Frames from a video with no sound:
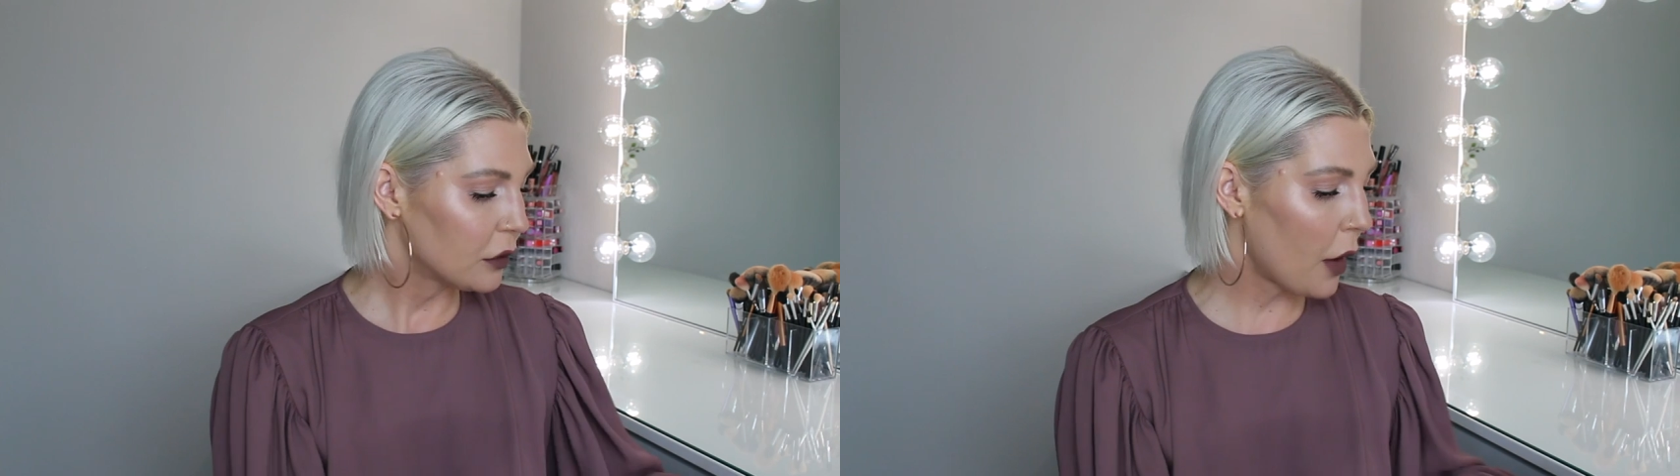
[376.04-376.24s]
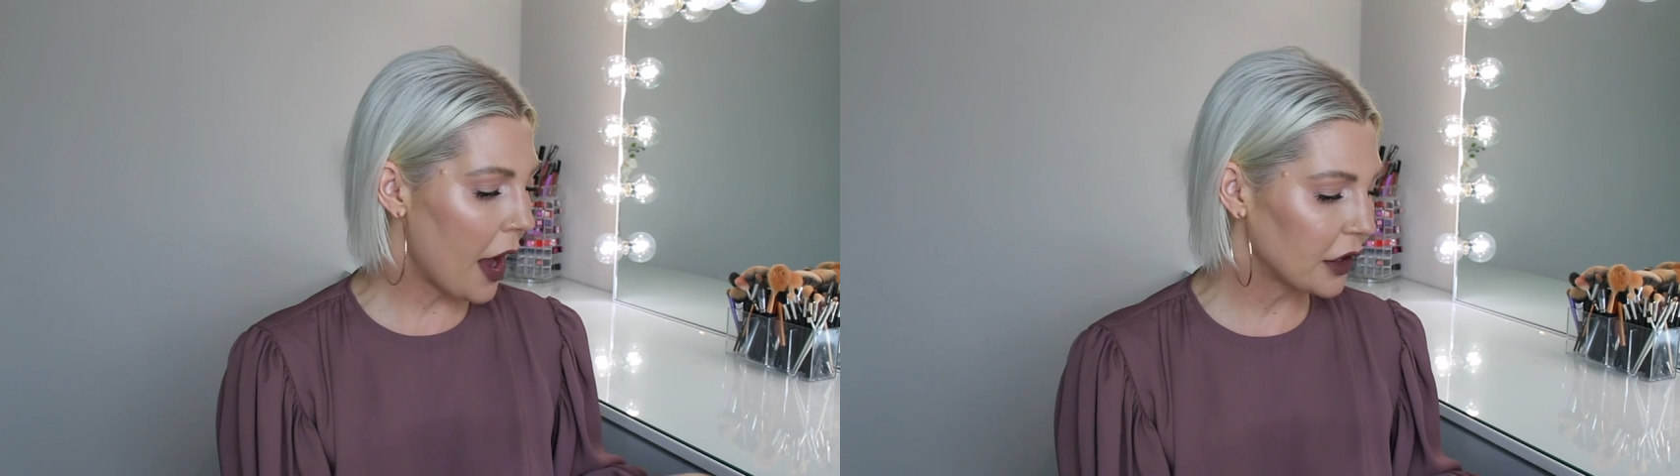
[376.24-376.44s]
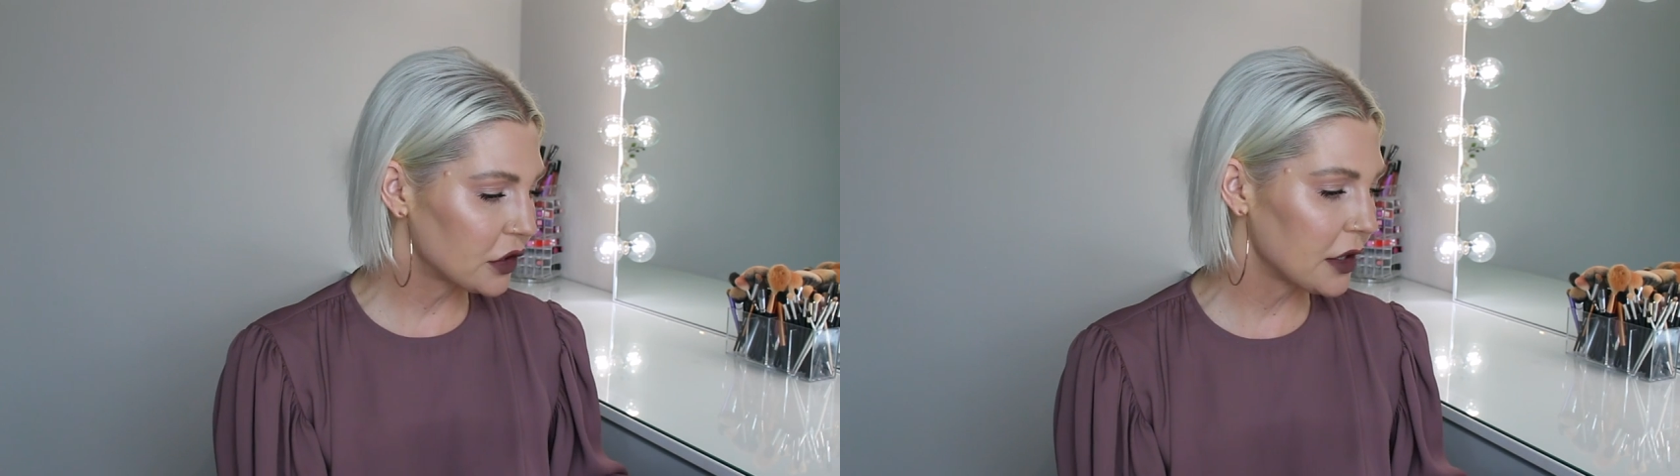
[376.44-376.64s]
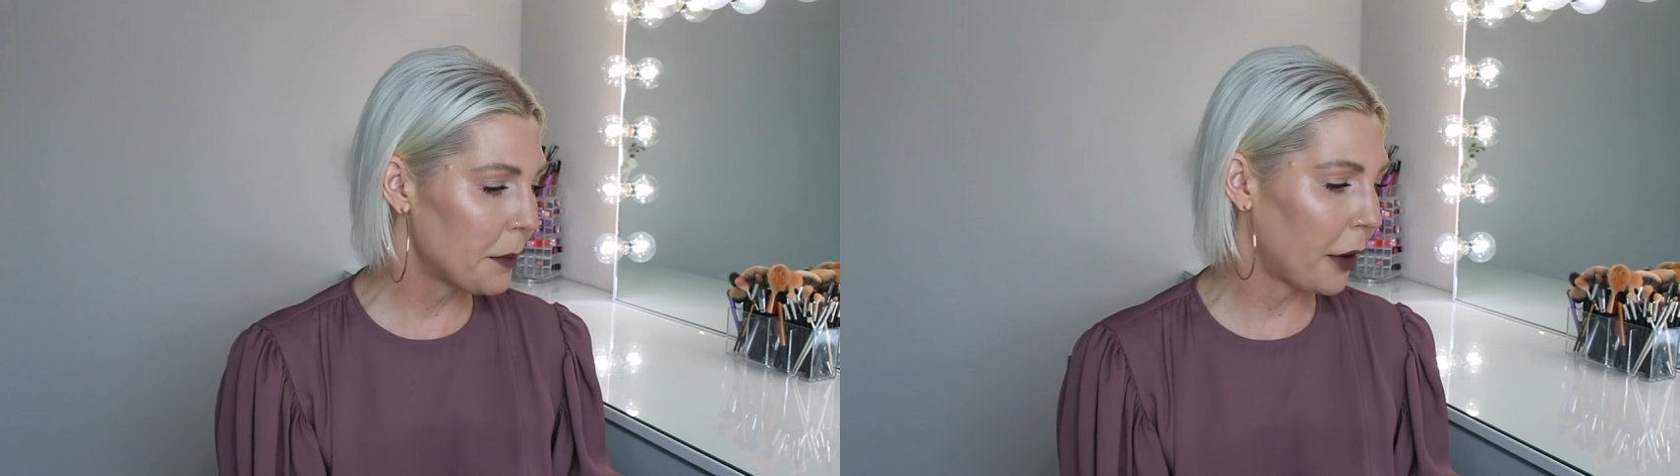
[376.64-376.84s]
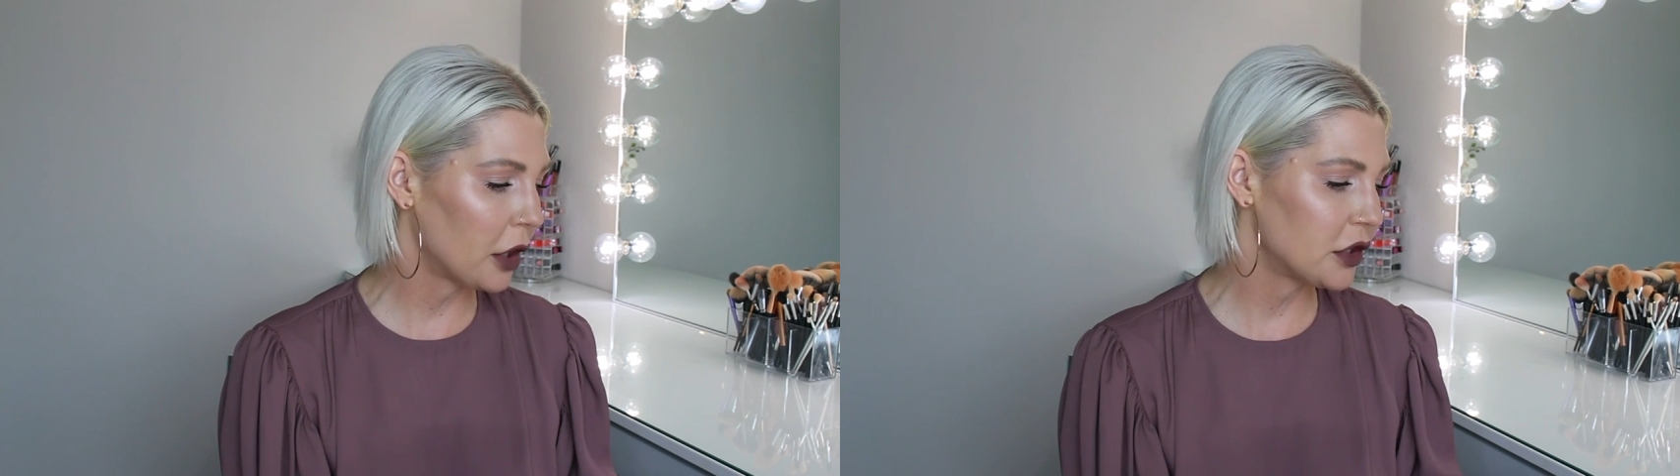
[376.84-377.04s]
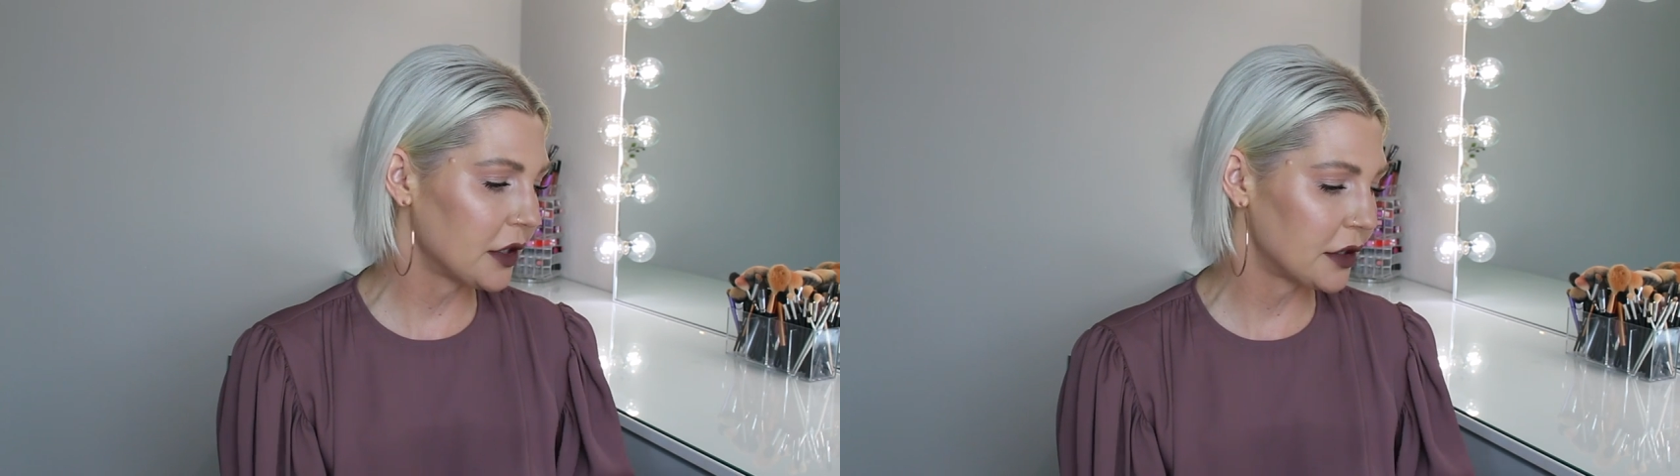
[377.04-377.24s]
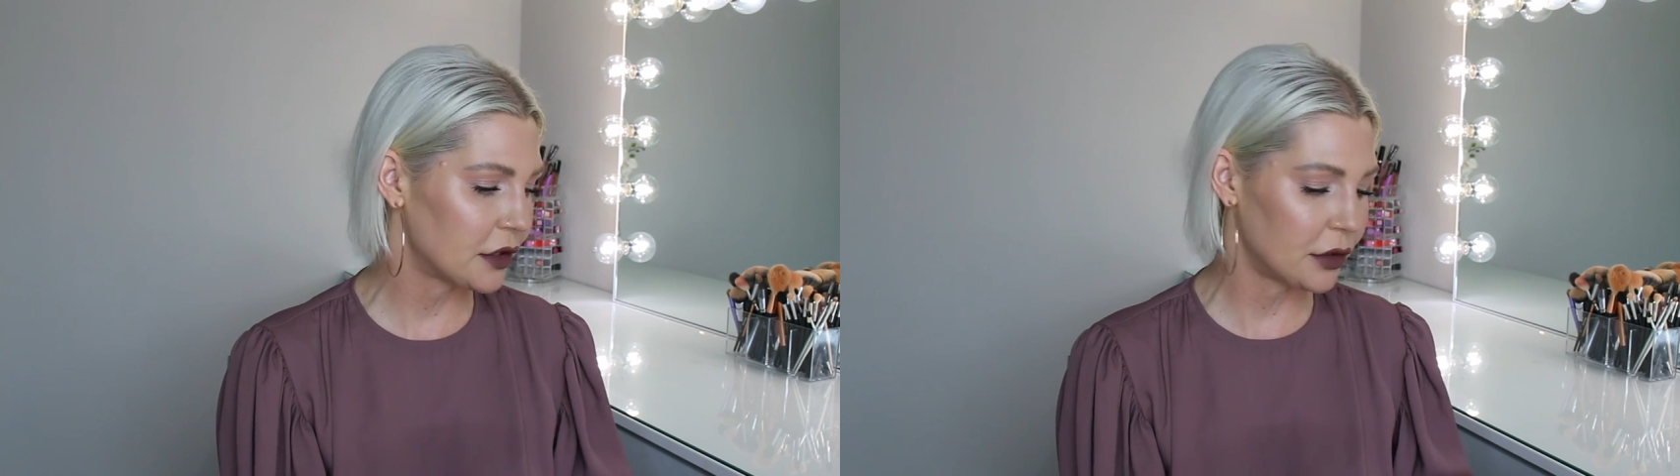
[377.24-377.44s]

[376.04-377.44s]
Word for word: so I actually purchased